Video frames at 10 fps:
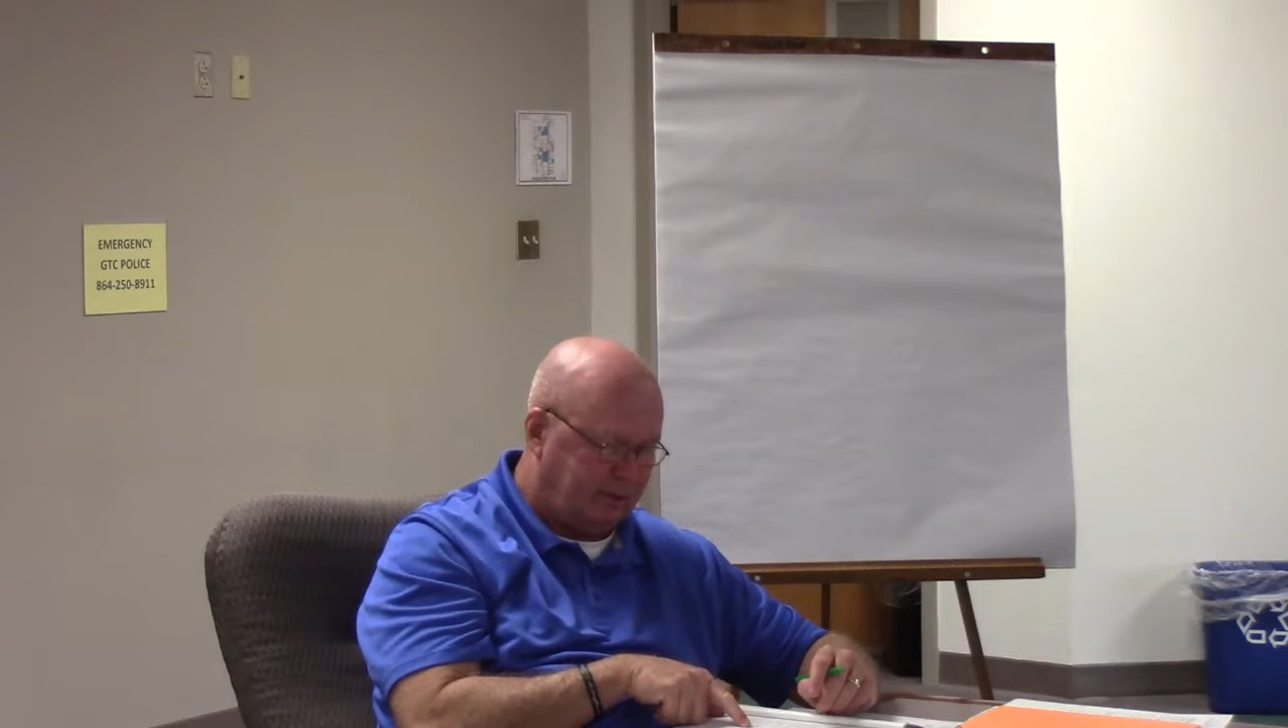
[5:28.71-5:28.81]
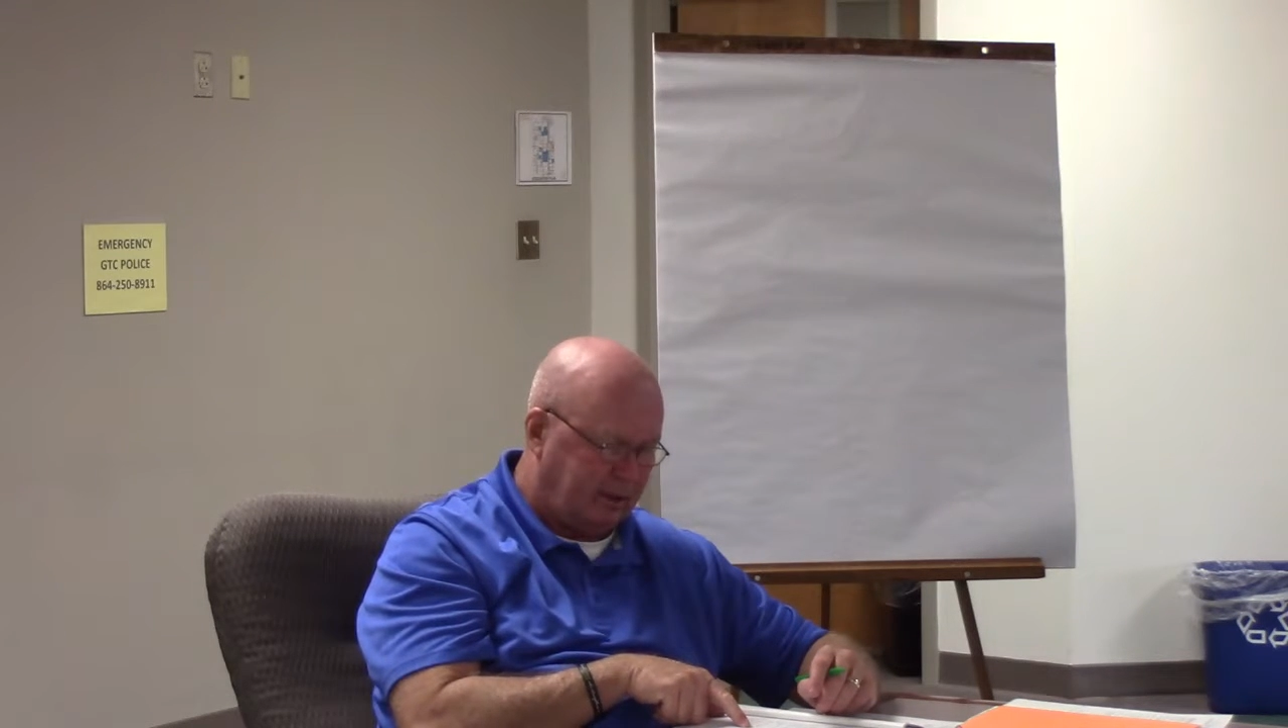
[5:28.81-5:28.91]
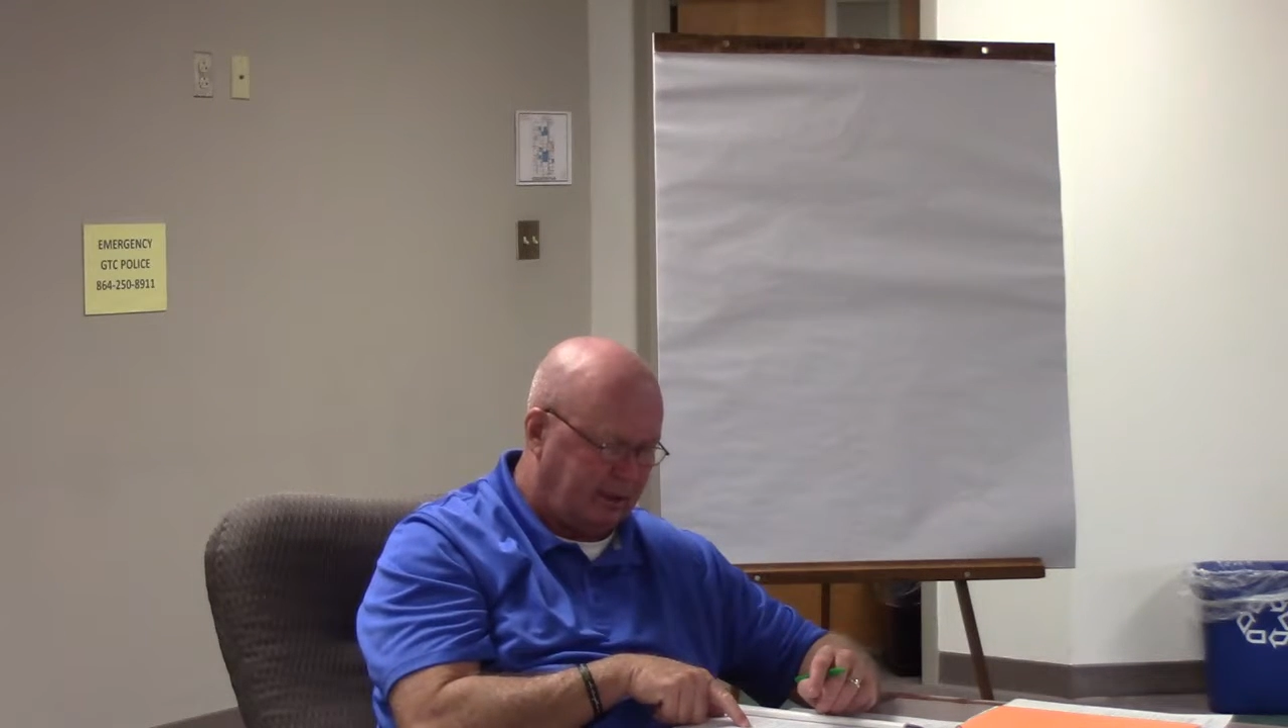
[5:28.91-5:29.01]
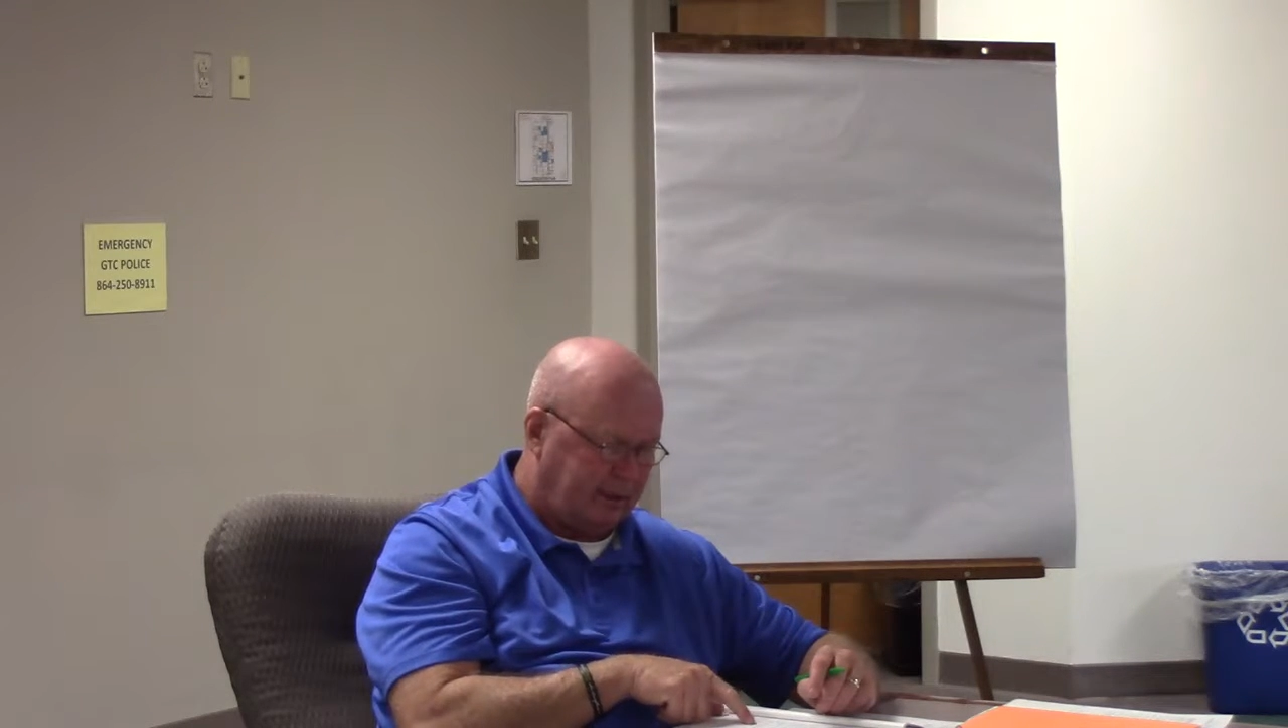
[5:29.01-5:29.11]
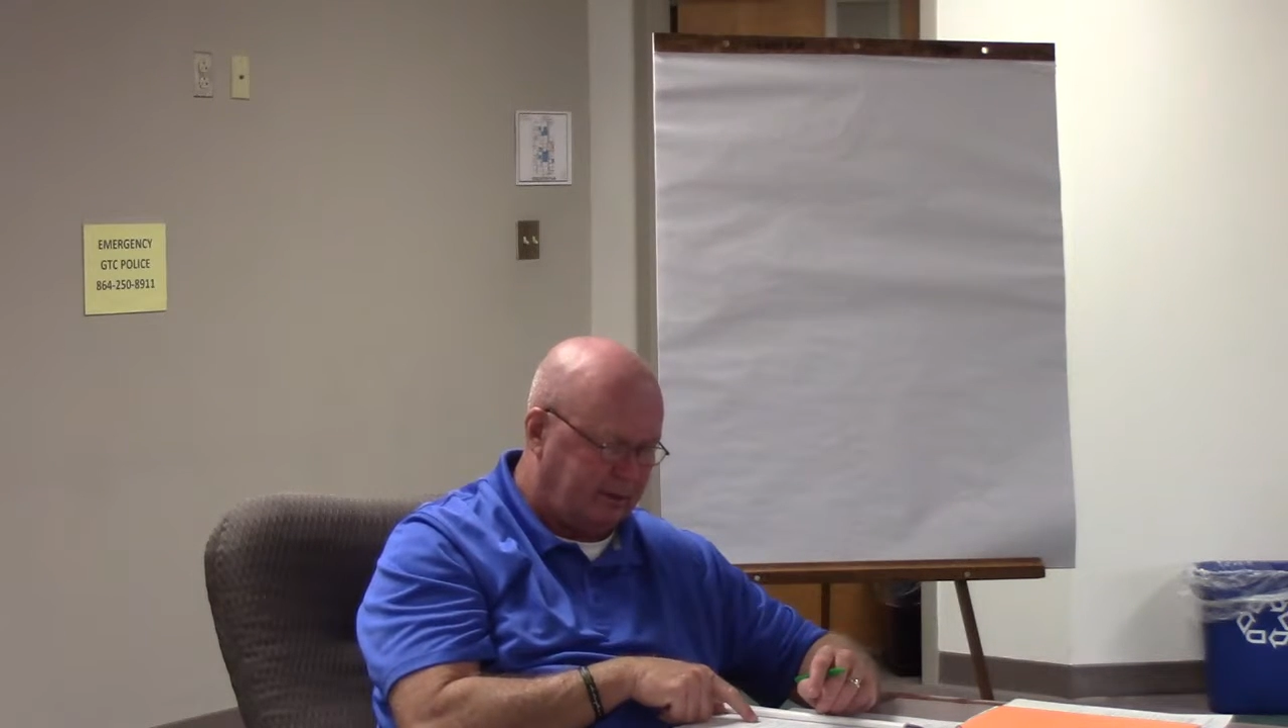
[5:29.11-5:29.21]

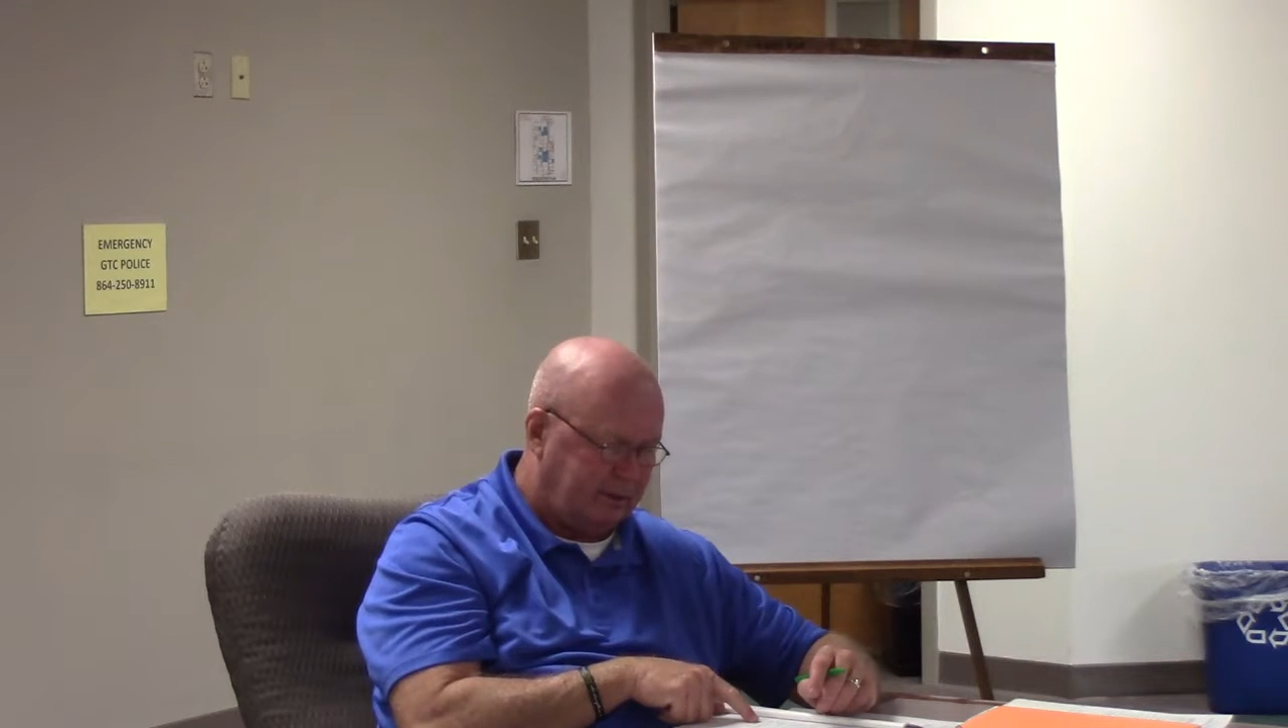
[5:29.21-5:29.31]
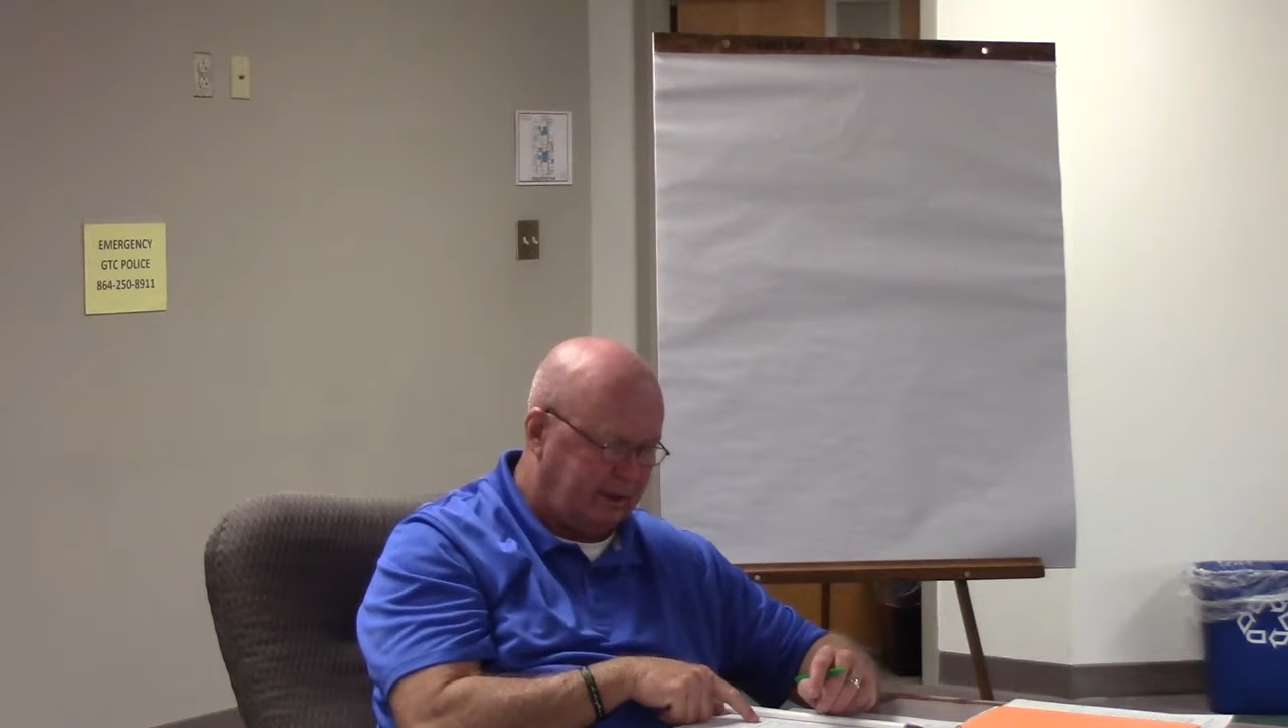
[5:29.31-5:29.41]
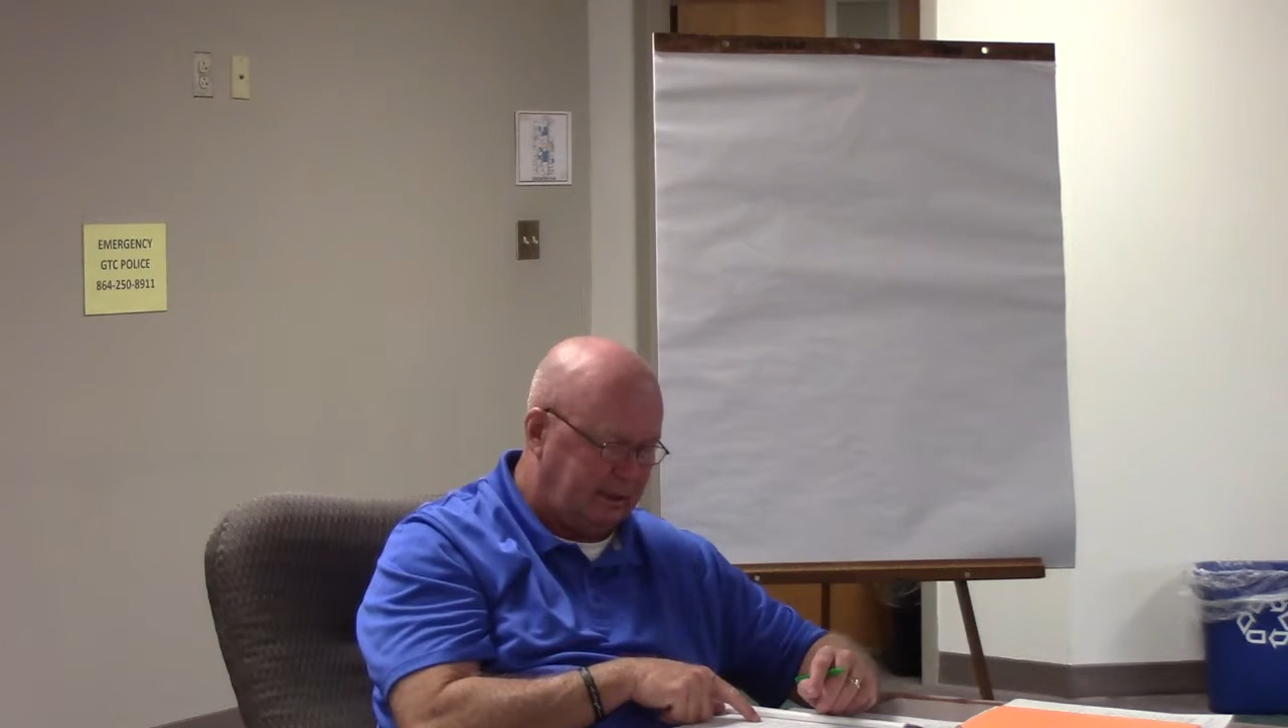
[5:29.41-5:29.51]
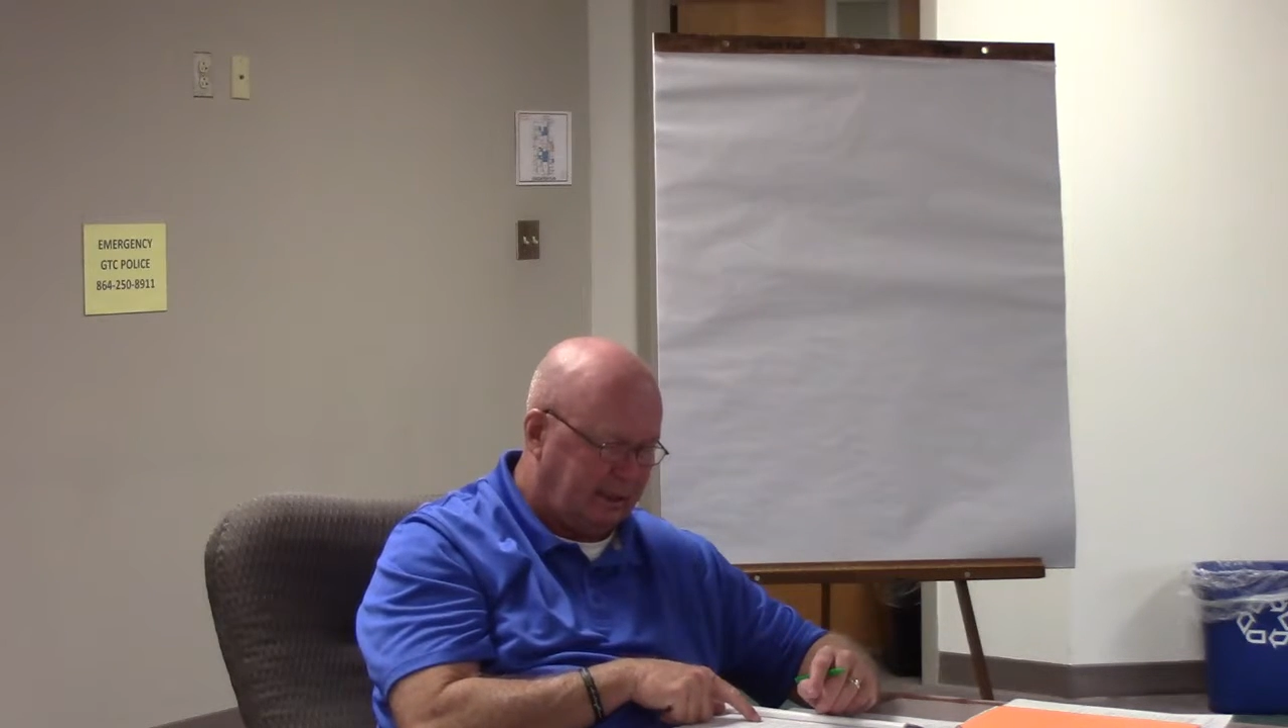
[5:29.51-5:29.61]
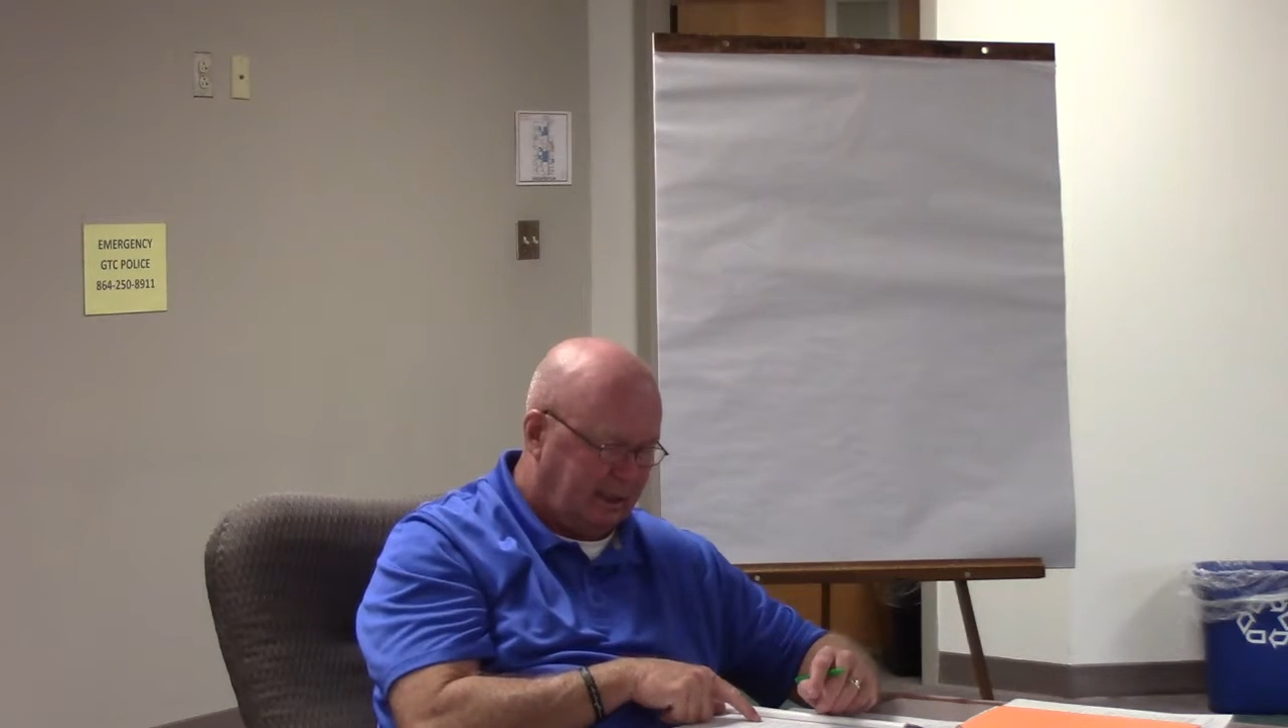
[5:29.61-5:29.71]
shall not
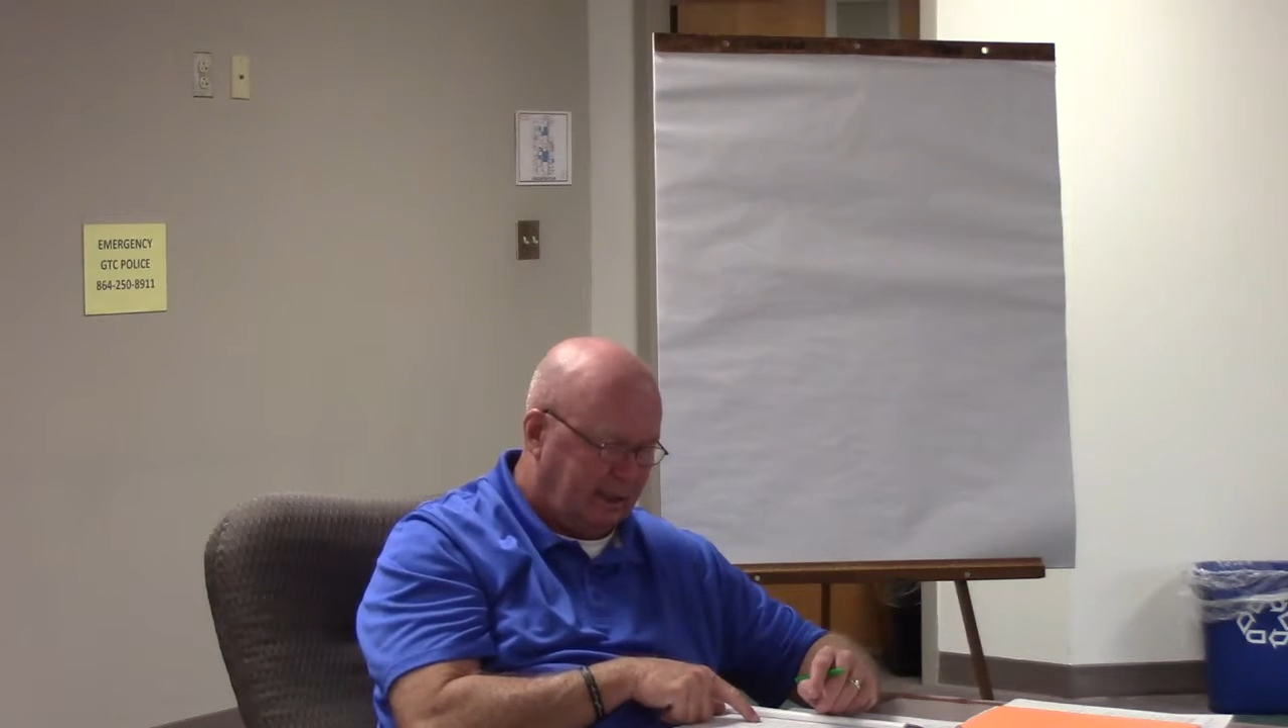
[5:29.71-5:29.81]
exceed